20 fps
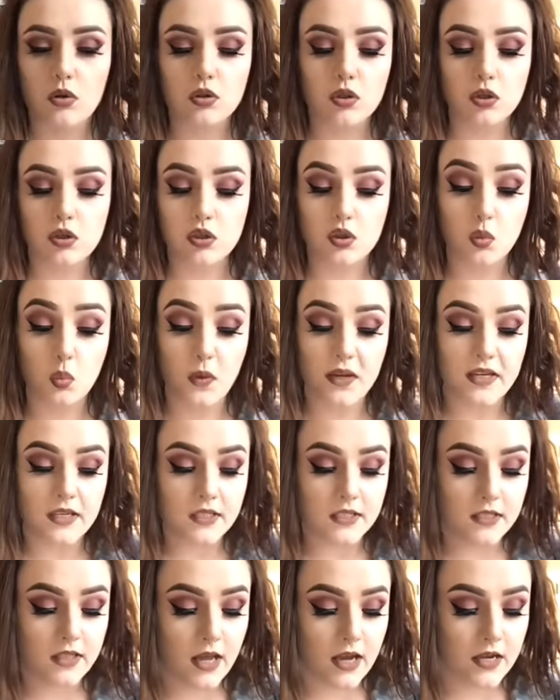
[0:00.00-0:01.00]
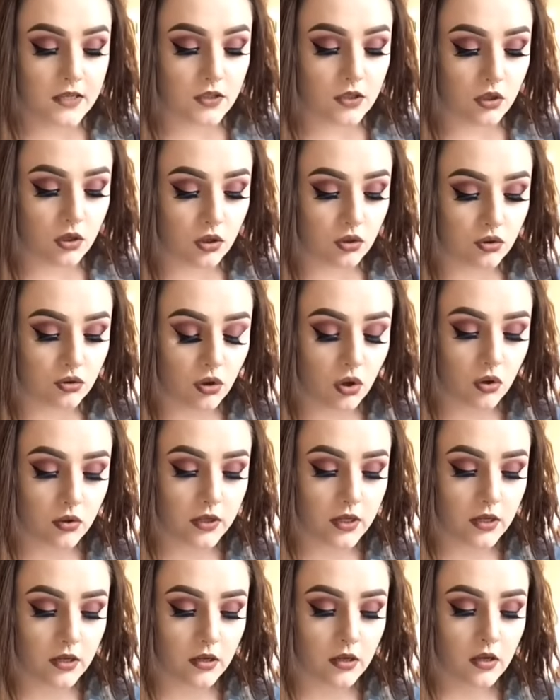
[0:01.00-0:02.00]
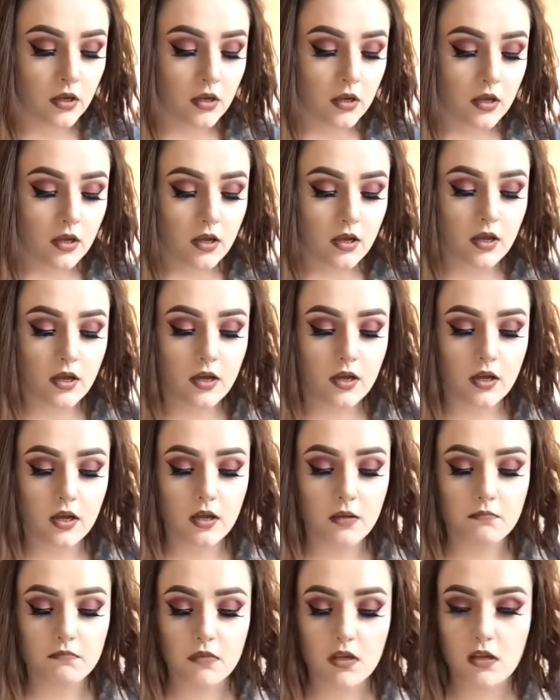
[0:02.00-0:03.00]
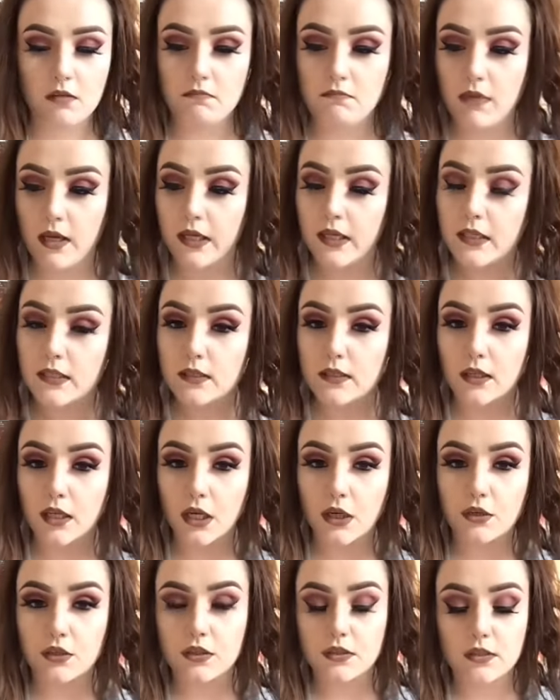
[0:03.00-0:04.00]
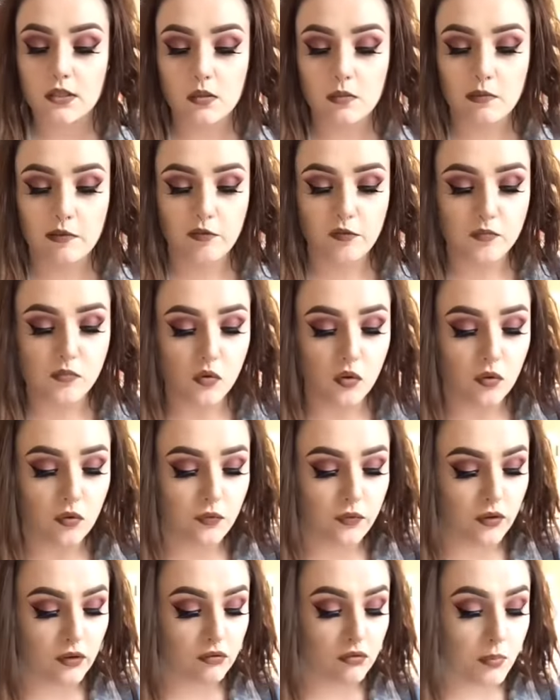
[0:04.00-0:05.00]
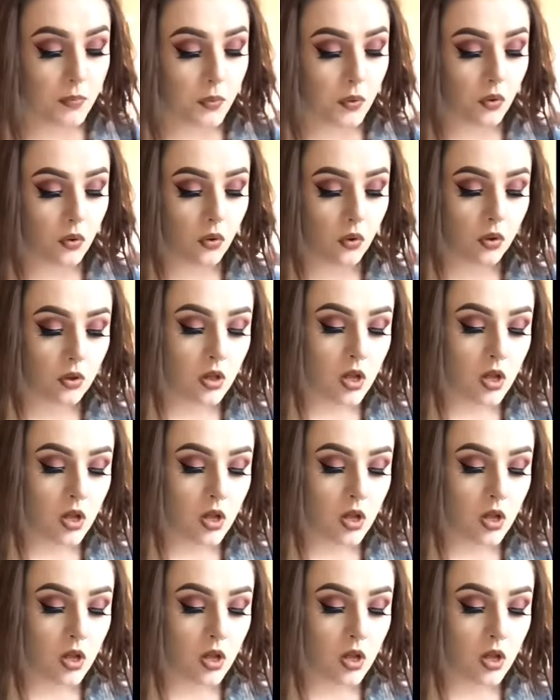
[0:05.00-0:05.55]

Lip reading: So it's the wind that has the control here. It makes the character seem even more vulnerable.